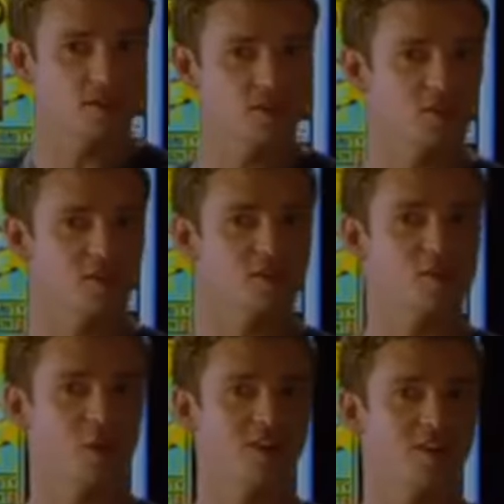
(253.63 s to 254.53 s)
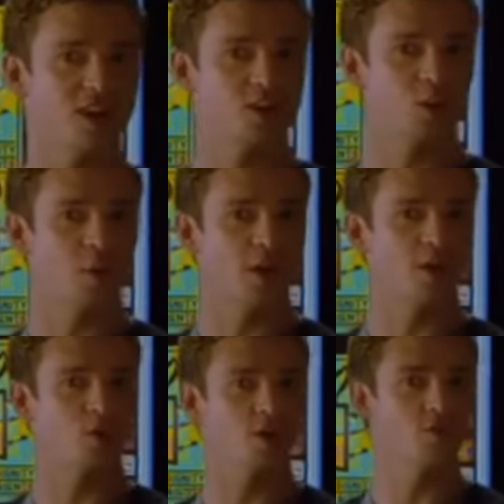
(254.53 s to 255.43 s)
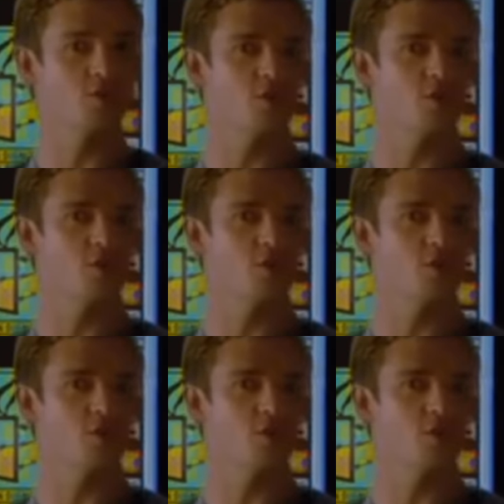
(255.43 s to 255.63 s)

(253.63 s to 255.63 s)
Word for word: Now, doesn't she look smart and knowledgeable about immigration